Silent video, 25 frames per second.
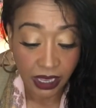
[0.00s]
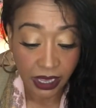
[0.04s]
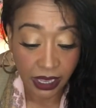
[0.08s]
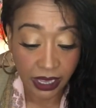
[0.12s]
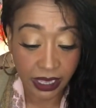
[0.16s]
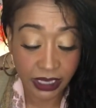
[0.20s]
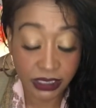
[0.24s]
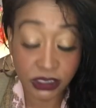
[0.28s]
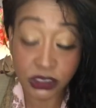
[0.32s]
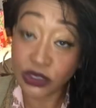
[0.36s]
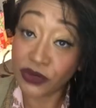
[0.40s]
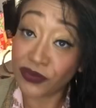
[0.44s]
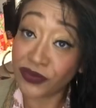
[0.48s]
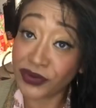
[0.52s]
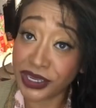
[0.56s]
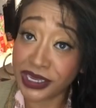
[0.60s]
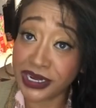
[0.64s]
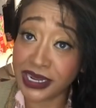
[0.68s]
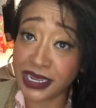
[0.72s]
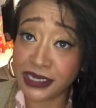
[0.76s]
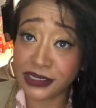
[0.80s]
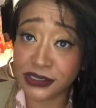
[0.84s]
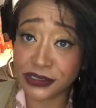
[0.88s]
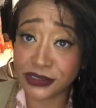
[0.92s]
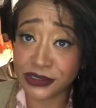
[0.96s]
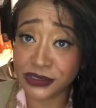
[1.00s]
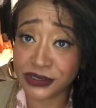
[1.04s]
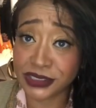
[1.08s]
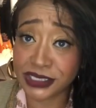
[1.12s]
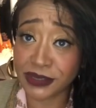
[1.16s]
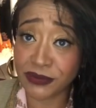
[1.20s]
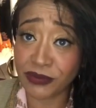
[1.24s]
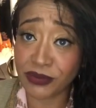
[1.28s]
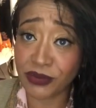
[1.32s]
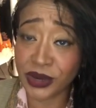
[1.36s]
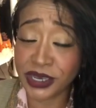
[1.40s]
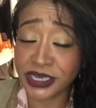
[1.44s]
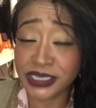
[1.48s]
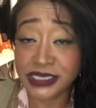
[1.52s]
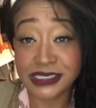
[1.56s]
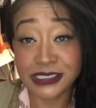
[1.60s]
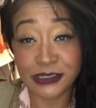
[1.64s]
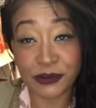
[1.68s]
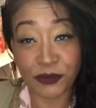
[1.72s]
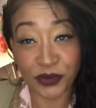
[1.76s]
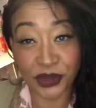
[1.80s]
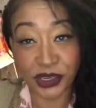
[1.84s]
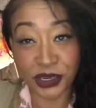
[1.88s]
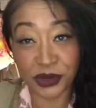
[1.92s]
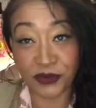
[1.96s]
And don't forget to enter those giveaways.
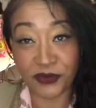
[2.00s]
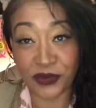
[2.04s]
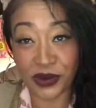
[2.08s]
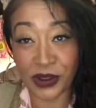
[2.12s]
Don't forget to